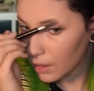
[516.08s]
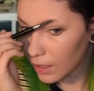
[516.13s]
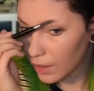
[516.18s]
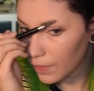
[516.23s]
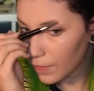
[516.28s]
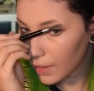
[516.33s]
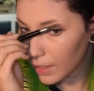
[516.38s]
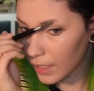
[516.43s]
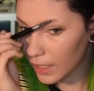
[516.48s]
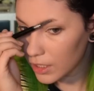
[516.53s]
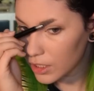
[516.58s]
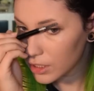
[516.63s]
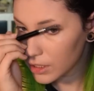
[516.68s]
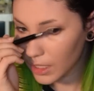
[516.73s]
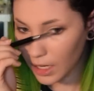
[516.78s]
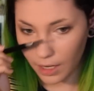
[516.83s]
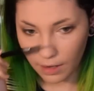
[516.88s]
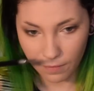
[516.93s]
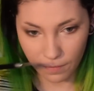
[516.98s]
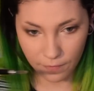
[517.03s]
And then I just
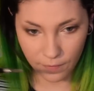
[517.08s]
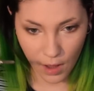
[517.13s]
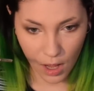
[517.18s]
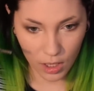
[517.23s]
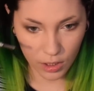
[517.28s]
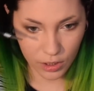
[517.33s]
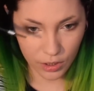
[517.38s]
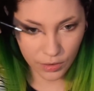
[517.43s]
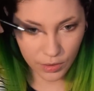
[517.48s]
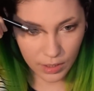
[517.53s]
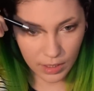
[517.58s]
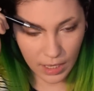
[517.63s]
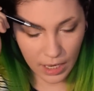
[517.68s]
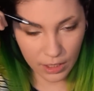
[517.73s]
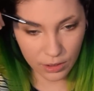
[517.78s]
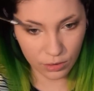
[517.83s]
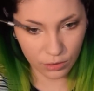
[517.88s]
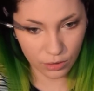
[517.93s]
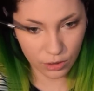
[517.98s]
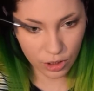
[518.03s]
kind of follow the
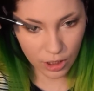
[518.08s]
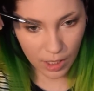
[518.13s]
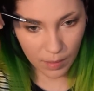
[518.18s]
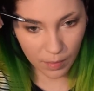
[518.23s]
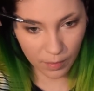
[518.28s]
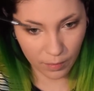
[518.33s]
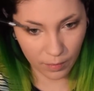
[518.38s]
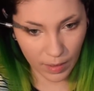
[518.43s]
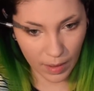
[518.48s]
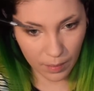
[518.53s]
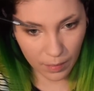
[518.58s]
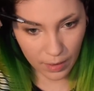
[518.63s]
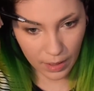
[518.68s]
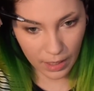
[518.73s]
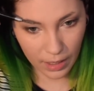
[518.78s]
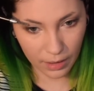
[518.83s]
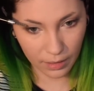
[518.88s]
natural shape of my brow.